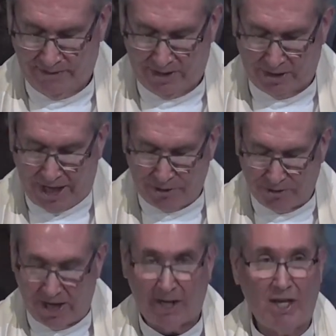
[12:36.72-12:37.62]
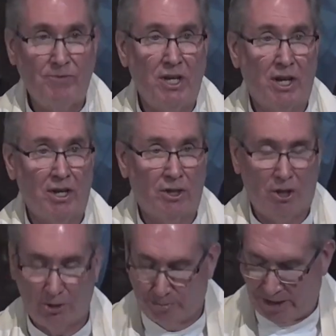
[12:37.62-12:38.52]
Later that evening, I
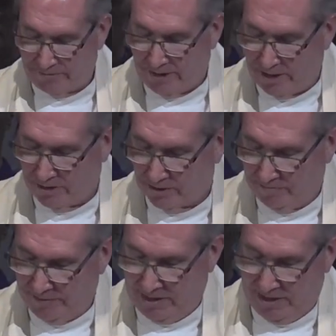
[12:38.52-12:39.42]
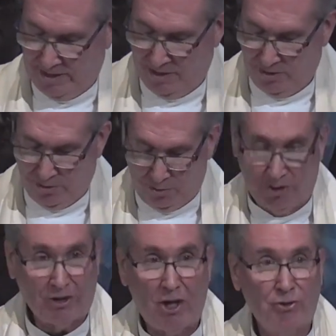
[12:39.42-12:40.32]
called my father, who
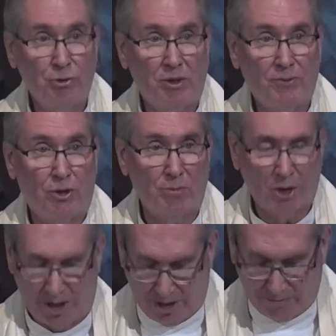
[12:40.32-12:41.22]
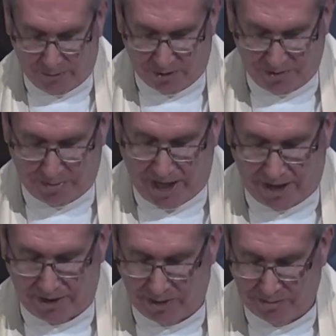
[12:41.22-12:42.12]
is also a former Air Force
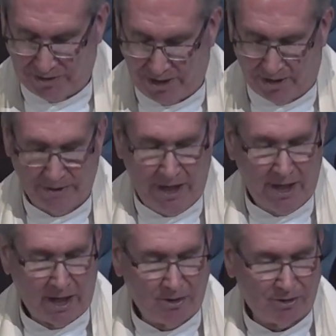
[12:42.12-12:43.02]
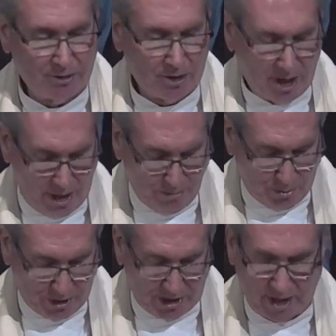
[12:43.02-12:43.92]
pilot himself, and described
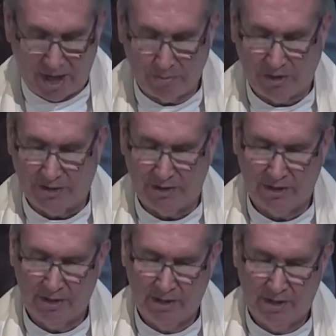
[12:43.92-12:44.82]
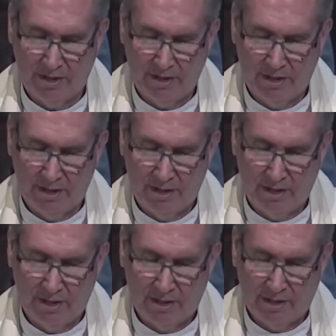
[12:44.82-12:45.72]
what had happened
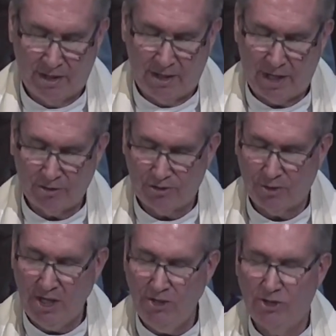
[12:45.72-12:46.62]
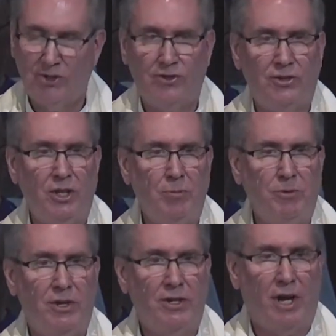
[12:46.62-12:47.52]
and how strange it
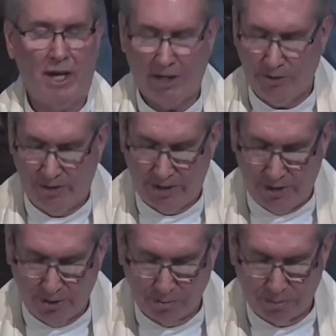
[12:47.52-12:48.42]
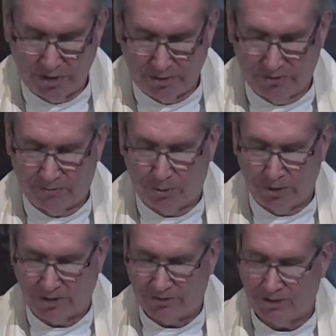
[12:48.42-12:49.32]
seemed that I could hear Bill's
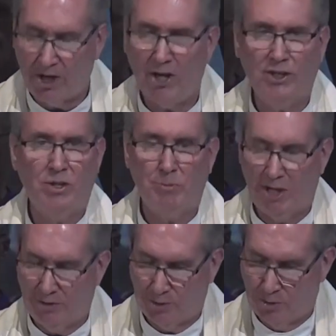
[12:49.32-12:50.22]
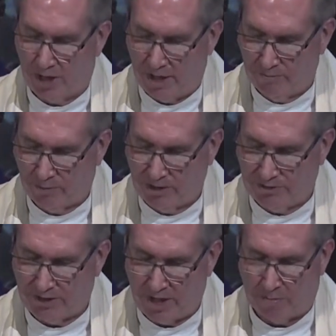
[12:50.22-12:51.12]
voice talking me through every
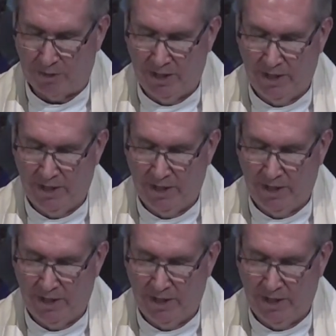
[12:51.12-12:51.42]
step.